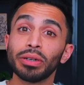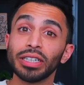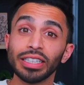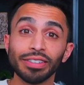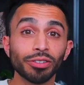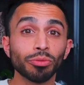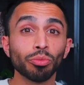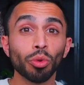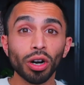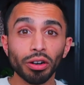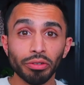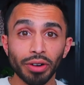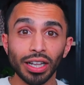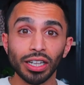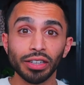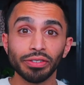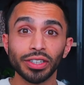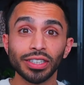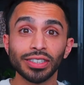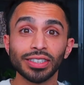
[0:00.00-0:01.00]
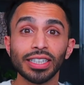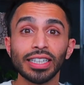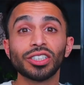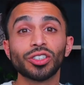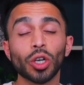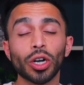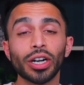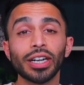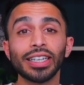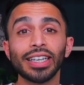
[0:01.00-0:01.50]
But even more relevant,
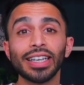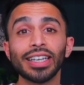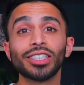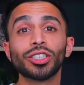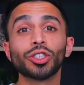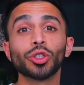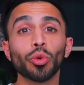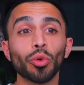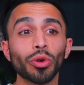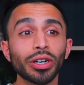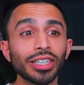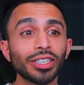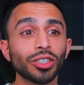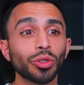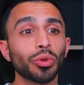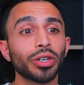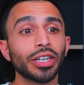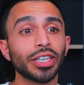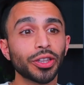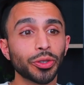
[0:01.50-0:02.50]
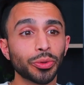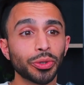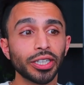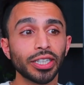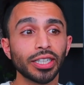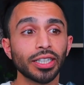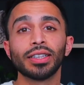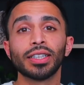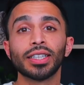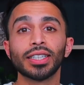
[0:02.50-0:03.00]
starting in
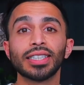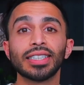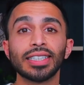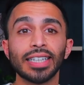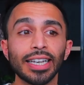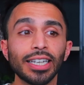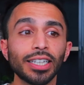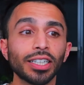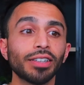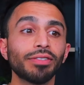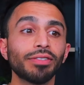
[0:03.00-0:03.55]
2023, the state